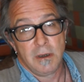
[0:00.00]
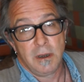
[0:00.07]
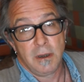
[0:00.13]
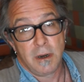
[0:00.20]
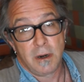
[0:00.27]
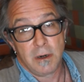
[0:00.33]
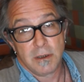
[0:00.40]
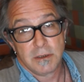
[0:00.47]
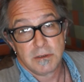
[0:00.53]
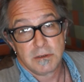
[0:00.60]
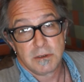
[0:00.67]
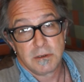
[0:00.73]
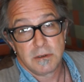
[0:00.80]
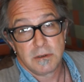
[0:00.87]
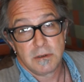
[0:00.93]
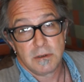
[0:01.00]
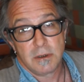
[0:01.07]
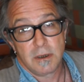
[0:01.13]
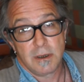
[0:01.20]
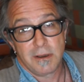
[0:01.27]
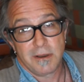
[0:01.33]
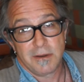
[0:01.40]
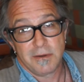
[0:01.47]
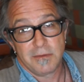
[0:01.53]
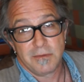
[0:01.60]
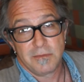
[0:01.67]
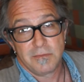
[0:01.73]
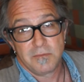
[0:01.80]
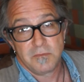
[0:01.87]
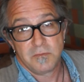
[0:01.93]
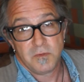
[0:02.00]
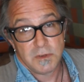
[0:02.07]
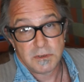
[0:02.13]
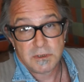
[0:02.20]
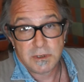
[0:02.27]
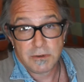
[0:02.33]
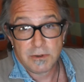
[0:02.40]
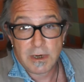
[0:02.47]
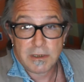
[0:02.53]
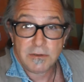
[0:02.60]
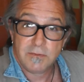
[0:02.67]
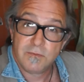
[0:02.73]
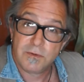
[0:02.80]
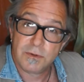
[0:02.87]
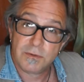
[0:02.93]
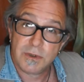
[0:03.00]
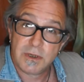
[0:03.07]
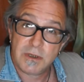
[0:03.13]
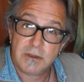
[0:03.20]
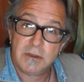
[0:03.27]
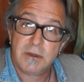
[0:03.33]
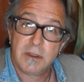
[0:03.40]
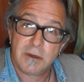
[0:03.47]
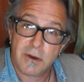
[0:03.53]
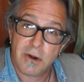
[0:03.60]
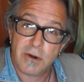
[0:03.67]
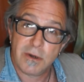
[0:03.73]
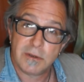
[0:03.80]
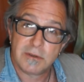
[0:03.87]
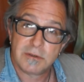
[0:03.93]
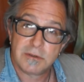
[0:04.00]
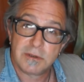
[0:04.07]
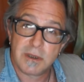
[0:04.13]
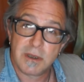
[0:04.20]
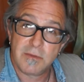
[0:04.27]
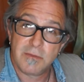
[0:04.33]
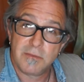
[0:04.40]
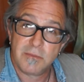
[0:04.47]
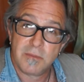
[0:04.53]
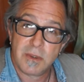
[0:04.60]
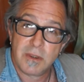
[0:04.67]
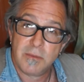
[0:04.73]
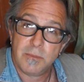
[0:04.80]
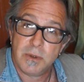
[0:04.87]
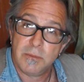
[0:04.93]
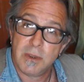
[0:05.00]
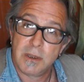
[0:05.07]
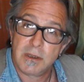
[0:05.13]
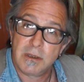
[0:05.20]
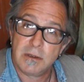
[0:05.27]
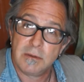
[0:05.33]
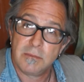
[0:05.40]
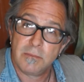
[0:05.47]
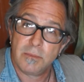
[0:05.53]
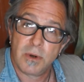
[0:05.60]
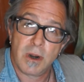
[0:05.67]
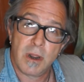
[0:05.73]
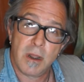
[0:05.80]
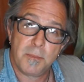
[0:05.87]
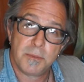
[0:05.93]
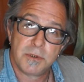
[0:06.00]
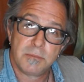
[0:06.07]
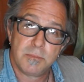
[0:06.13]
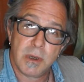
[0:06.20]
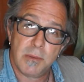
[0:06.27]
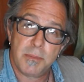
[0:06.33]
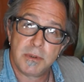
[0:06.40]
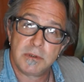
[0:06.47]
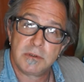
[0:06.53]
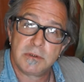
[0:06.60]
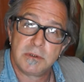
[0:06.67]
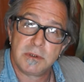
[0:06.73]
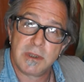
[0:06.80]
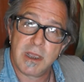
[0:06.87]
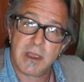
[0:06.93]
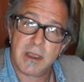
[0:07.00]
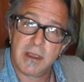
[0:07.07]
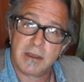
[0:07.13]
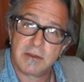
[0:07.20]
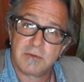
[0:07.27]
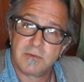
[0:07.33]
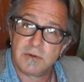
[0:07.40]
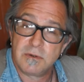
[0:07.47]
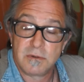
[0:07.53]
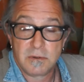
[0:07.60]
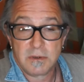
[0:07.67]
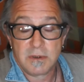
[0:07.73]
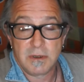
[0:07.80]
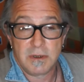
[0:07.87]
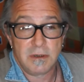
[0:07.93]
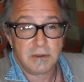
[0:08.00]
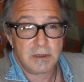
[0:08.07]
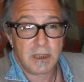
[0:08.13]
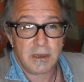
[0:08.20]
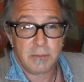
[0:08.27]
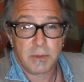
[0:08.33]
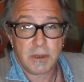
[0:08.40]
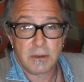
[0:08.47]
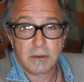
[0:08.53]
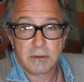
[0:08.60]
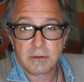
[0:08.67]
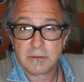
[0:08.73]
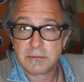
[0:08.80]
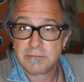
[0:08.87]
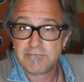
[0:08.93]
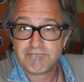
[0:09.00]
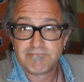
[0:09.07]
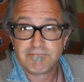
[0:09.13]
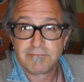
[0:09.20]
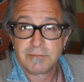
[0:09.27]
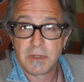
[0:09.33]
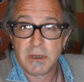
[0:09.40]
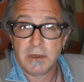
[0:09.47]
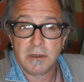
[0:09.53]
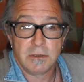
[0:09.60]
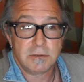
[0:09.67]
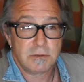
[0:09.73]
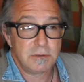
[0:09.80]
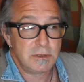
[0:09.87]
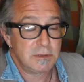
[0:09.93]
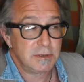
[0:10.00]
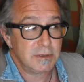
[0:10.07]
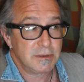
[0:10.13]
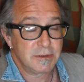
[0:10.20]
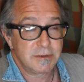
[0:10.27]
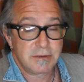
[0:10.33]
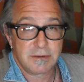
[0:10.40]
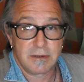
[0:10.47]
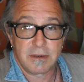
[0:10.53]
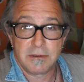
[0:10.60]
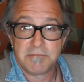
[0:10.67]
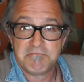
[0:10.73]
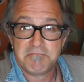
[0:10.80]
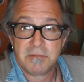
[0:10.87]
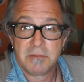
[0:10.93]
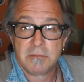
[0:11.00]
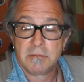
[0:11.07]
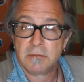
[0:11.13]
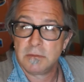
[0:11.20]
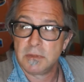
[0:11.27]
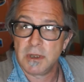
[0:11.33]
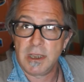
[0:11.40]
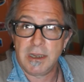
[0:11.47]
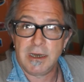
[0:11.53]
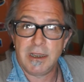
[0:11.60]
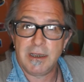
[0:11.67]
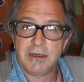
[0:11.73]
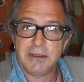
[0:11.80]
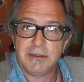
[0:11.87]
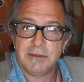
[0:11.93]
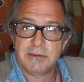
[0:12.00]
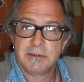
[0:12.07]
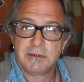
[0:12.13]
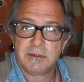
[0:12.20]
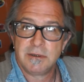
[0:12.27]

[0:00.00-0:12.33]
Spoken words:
an artist, fifth generation Floridian and artist. I've been making props, puppets, and gags for entertainment industry since the late 80s.